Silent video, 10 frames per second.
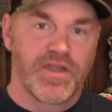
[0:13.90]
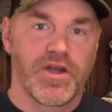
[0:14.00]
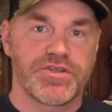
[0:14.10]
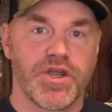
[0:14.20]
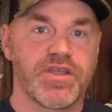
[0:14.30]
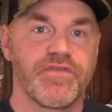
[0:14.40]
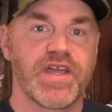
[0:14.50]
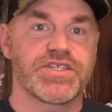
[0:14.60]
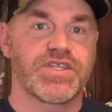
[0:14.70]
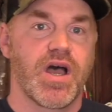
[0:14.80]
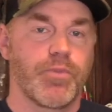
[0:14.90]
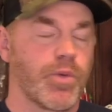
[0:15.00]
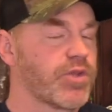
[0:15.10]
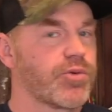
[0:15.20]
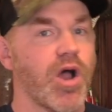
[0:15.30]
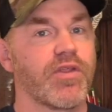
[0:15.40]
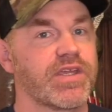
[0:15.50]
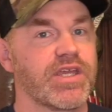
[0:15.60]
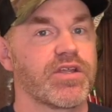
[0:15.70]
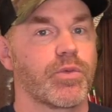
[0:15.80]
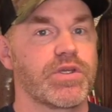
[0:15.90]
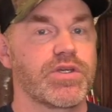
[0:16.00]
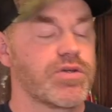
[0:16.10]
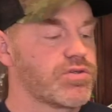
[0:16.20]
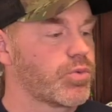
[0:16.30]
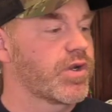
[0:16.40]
Our turkey vest dump, we went through all the gear that we use.